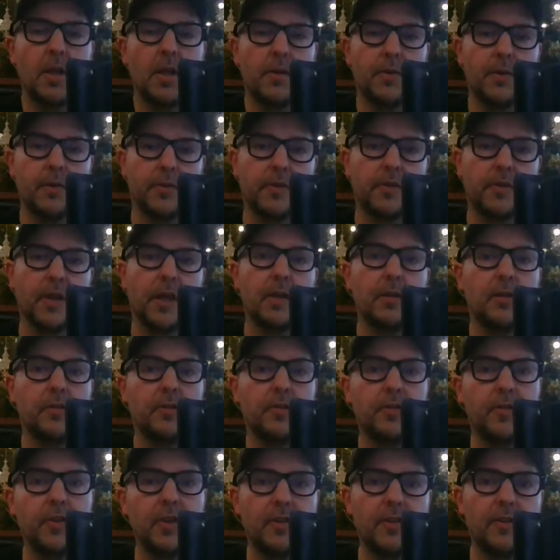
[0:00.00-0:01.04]
As I say,
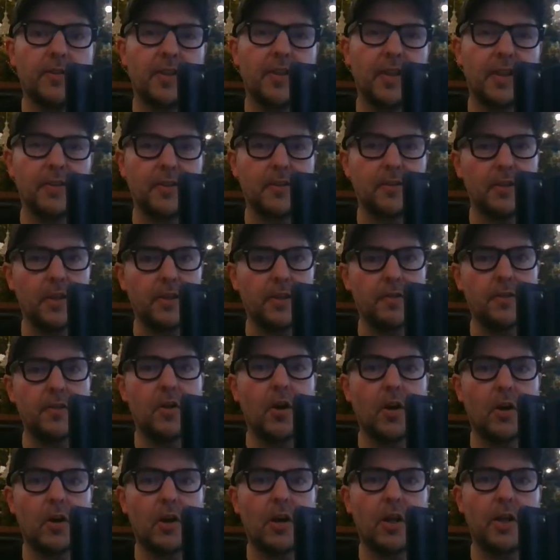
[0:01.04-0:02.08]
because 30 cents is, is
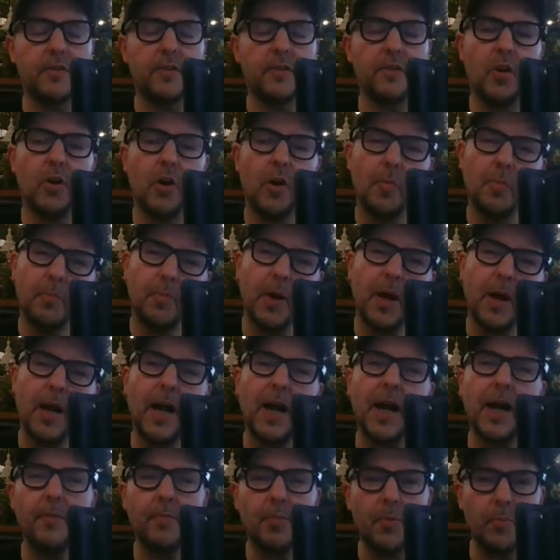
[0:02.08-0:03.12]
not is not a
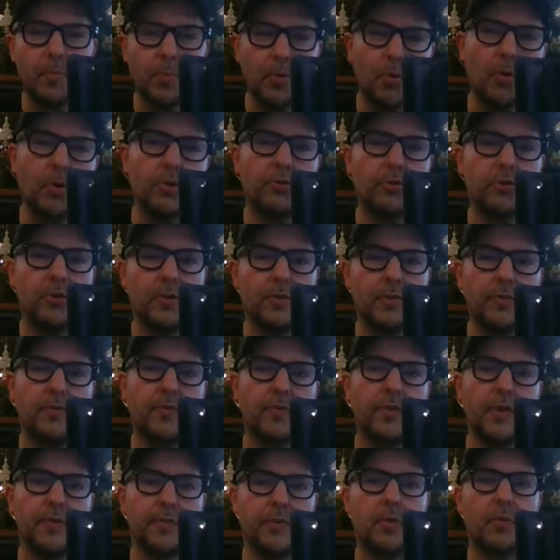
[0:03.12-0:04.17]
bad proportion of
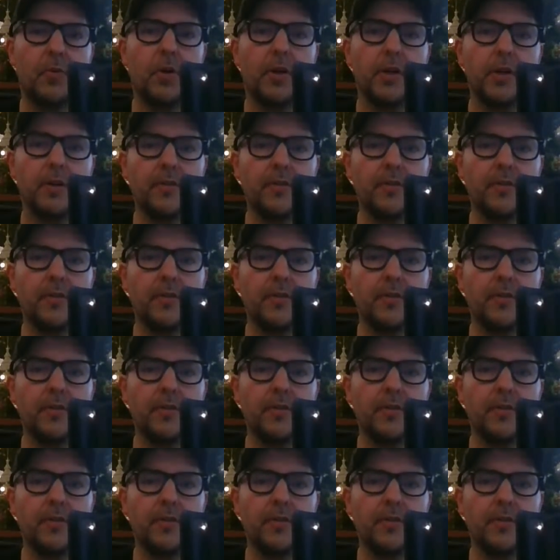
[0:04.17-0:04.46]
51.